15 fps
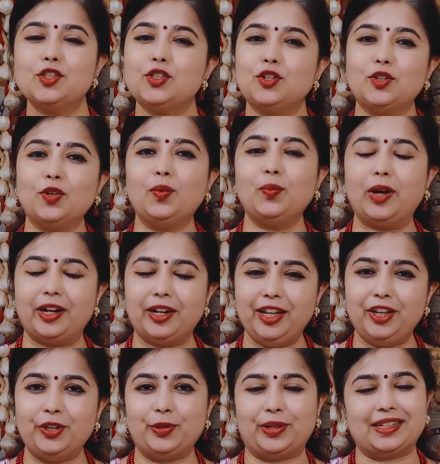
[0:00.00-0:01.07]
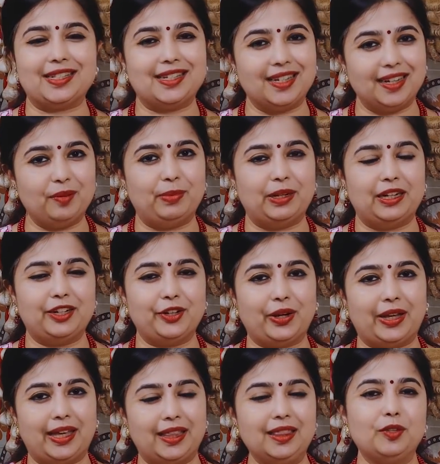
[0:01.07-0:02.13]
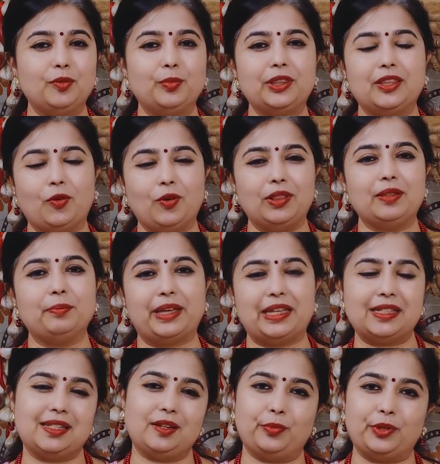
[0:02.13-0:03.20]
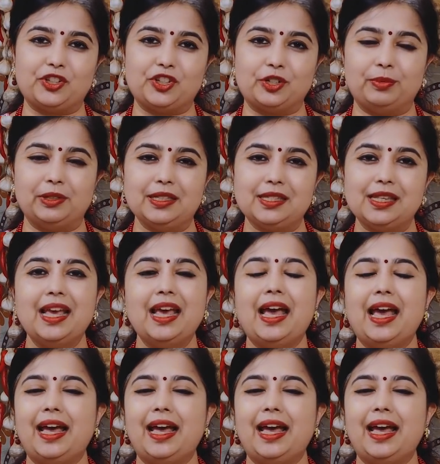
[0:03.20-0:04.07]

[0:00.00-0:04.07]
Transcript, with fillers: So don't worry, you can still build your health with all the basic vegetables